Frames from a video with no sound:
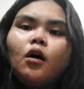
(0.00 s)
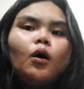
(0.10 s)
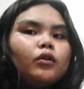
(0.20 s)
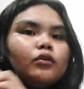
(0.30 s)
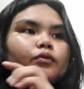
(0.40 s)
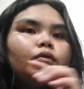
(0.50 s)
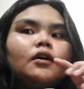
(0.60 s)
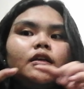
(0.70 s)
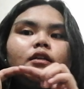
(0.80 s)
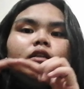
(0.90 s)
Although
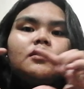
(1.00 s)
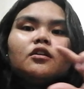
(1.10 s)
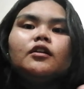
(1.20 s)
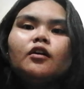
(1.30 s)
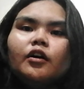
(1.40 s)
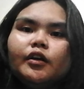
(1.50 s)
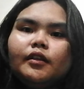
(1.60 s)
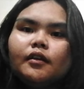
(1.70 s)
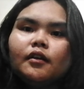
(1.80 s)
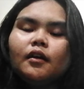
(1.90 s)
he studied hard,
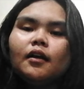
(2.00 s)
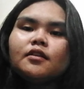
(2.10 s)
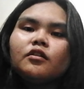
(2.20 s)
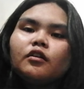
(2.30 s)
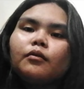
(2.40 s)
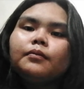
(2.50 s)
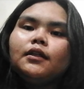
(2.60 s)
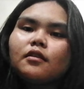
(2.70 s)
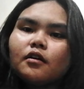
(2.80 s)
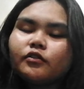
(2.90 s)
it's not a
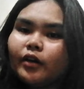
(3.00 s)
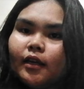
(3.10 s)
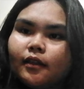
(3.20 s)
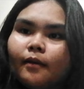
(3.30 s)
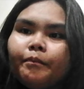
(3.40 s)
complete thought, right?